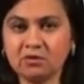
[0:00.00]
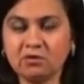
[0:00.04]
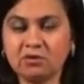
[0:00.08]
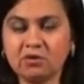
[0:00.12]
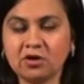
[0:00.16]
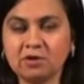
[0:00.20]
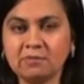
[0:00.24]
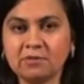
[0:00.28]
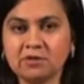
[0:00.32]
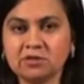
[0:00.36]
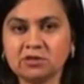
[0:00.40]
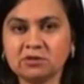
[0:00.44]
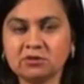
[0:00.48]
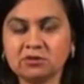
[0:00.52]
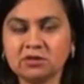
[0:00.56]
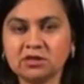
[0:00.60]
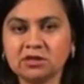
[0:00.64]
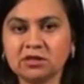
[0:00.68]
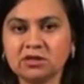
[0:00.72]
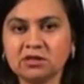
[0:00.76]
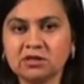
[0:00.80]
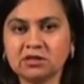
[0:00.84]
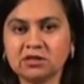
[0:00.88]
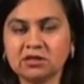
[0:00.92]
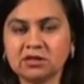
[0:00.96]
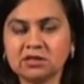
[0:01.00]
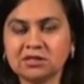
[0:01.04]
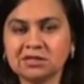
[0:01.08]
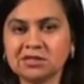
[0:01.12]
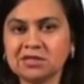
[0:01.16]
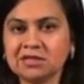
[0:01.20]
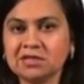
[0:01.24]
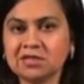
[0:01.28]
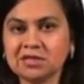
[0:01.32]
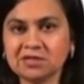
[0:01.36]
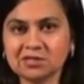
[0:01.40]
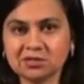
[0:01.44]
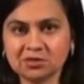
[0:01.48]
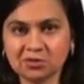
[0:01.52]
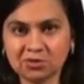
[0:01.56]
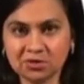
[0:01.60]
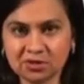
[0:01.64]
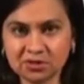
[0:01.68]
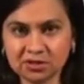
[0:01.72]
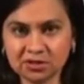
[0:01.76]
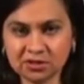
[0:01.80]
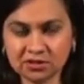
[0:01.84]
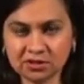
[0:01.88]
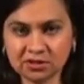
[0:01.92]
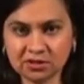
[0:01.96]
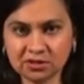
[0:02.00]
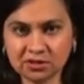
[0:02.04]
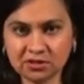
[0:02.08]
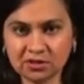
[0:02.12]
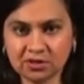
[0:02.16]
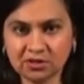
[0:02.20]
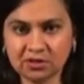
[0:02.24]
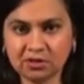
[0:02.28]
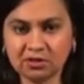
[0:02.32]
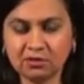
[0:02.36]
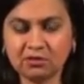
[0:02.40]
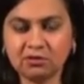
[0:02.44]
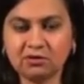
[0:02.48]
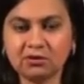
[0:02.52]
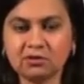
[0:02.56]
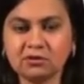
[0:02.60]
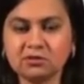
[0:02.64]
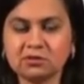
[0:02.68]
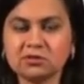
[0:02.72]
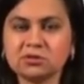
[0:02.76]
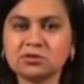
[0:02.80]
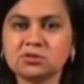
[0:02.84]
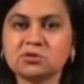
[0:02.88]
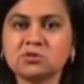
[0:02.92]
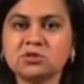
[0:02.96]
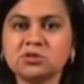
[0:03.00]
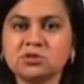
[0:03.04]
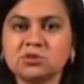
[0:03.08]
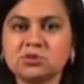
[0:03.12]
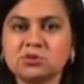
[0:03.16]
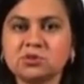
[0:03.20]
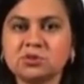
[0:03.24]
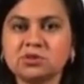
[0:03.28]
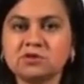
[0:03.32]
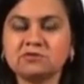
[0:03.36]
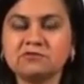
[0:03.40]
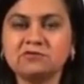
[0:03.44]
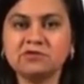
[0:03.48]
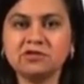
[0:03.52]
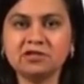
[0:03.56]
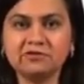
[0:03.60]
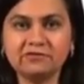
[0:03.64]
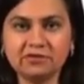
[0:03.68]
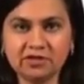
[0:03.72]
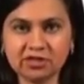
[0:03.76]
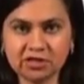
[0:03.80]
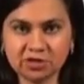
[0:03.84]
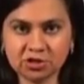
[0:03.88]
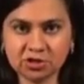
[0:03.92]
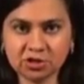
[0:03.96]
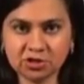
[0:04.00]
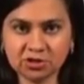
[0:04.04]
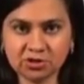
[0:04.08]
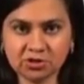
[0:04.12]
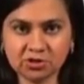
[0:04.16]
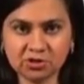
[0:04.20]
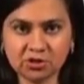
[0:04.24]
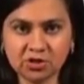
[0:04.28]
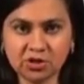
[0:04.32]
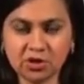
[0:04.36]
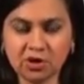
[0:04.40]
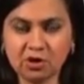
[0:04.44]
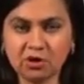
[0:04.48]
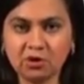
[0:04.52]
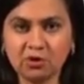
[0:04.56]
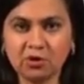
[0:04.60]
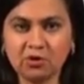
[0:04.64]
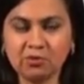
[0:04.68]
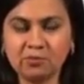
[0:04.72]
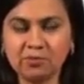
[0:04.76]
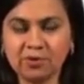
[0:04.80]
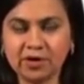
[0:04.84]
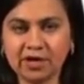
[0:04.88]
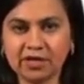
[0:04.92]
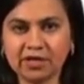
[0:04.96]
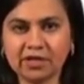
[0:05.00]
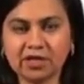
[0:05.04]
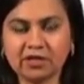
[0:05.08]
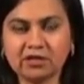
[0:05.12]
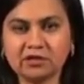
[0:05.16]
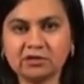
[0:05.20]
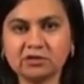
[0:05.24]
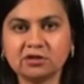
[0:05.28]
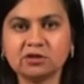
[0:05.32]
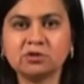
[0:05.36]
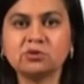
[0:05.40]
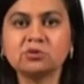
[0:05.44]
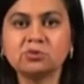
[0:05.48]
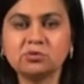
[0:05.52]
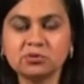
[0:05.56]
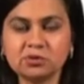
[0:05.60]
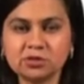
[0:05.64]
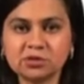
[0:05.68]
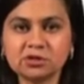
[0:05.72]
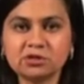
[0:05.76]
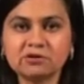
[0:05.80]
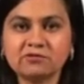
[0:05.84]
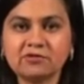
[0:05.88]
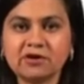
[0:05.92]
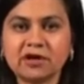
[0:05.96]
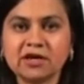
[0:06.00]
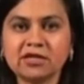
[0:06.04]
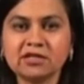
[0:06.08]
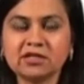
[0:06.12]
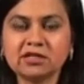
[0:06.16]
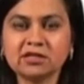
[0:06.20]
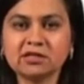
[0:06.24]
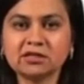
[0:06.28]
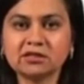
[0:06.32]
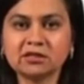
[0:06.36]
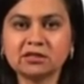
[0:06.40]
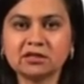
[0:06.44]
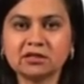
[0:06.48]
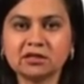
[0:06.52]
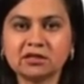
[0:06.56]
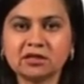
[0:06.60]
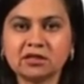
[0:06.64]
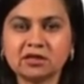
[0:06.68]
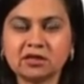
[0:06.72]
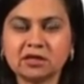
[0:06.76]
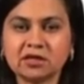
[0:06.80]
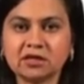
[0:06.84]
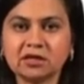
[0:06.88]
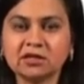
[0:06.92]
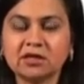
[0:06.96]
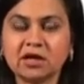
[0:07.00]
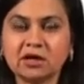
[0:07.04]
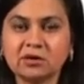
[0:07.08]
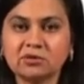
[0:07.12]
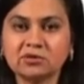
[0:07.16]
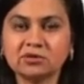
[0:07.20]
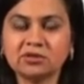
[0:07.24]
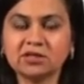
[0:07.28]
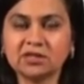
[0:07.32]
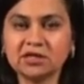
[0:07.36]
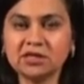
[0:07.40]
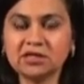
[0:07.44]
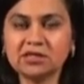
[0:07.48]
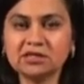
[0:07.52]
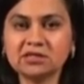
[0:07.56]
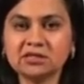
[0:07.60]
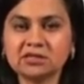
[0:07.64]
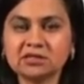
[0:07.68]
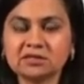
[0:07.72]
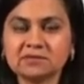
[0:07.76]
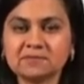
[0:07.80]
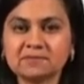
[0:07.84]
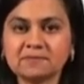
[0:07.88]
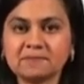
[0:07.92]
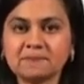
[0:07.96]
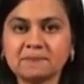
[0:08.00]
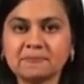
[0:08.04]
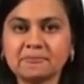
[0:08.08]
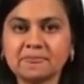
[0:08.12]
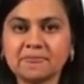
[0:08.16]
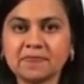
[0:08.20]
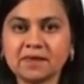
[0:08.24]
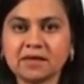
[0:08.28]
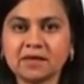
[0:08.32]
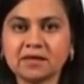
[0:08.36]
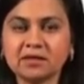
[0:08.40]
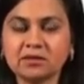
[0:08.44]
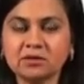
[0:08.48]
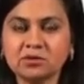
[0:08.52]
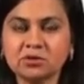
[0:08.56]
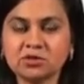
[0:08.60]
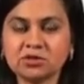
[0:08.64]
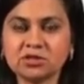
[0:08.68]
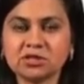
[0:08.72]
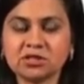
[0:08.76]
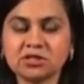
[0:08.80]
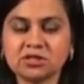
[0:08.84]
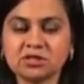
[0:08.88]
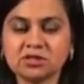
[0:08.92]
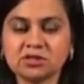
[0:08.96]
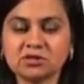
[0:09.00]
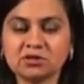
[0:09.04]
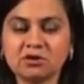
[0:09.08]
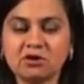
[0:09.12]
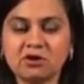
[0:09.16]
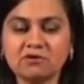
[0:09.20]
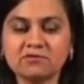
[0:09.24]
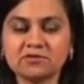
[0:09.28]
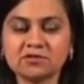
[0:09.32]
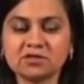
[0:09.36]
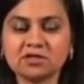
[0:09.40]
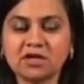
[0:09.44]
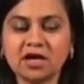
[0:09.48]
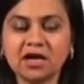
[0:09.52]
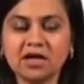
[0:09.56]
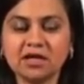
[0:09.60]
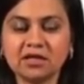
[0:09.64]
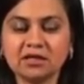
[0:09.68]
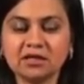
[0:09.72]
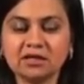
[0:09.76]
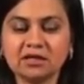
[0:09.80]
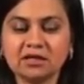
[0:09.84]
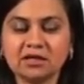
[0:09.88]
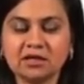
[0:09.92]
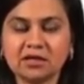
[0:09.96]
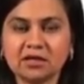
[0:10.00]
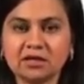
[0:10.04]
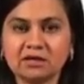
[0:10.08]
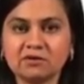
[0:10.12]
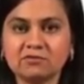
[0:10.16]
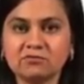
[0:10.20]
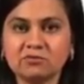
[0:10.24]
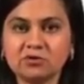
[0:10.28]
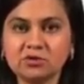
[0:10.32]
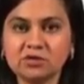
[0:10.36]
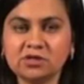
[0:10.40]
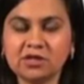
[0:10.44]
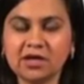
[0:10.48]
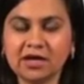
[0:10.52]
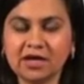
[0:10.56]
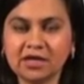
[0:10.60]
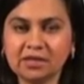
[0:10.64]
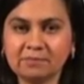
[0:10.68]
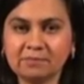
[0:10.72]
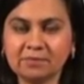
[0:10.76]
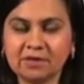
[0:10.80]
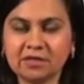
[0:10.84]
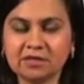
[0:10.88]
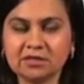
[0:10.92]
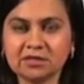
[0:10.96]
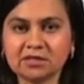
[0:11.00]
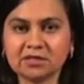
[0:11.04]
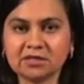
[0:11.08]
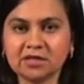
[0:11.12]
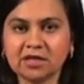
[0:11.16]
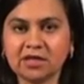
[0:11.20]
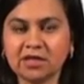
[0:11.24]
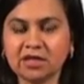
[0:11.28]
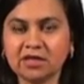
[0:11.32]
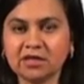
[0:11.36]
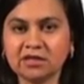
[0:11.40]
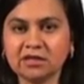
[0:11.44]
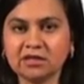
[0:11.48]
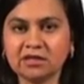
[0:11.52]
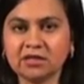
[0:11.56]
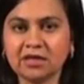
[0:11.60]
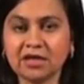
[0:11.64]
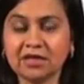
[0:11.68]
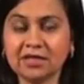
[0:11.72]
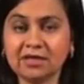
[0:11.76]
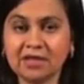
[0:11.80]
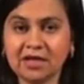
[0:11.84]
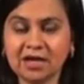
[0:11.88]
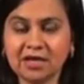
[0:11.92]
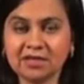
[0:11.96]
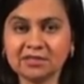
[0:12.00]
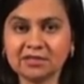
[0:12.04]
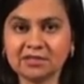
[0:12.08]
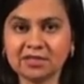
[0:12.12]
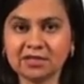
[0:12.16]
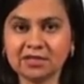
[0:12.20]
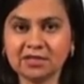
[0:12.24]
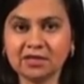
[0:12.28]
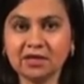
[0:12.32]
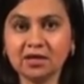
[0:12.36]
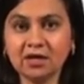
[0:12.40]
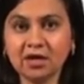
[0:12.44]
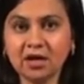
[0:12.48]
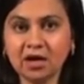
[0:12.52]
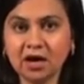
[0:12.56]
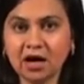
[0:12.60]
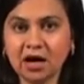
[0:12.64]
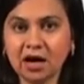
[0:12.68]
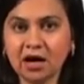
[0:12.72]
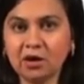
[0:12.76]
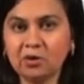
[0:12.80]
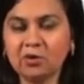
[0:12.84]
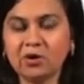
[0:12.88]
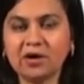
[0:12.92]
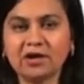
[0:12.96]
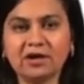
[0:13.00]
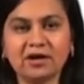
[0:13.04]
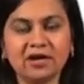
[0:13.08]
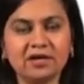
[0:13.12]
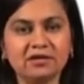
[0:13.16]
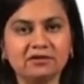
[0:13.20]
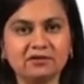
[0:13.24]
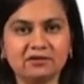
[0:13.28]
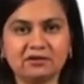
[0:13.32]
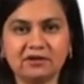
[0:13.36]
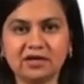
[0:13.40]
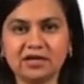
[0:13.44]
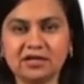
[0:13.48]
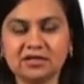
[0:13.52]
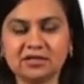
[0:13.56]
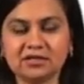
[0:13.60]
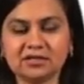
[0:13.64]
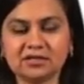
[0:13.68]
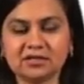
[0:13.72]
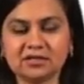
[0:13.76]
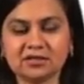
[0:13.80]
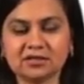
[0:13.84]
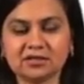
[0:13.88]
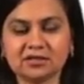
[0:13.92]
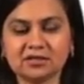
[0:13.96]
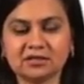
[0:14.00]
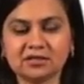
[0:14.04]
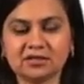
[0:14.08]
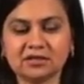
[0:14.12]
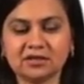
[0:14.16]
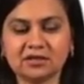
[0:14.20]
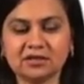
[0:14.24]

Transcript: or a particular syntax order, or also use of deviation or breaking the rules of writing. Now, these notions of style would help us in analyzing how a writer writes,